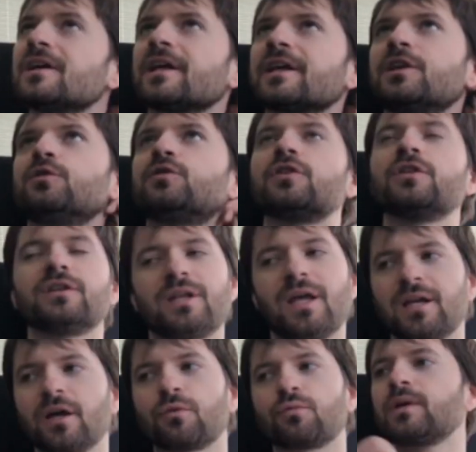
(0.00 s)
You shouldn't take
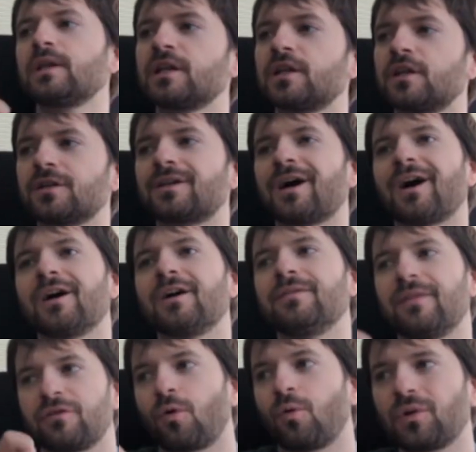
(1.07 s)
a really good card
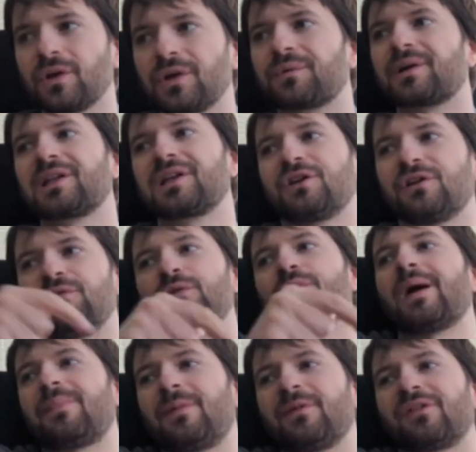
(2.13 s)
that's only really good if you
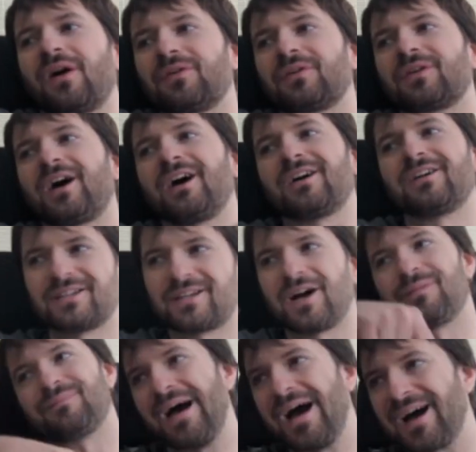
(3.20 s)
get this other card to
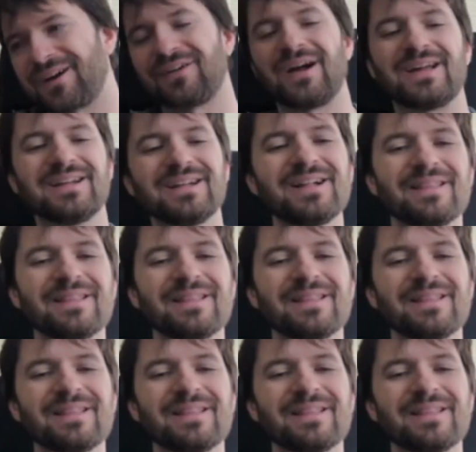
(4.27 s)
come back, right?